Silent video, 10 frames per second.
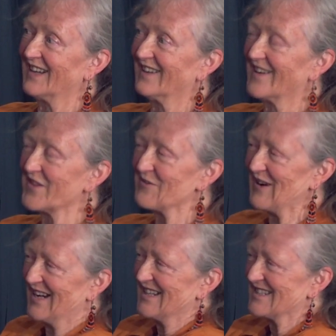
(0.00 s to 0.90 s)
it
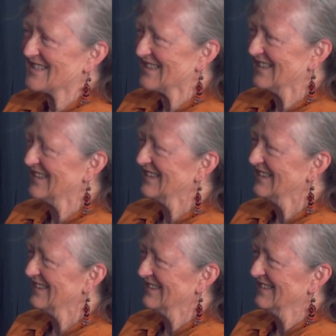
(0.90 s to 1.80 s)
otherwise. Right.
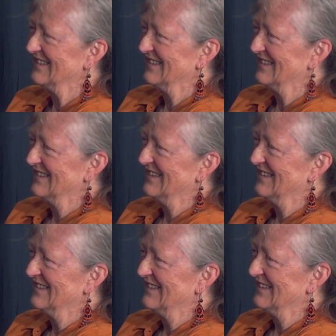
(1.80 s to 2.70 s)
And I don't want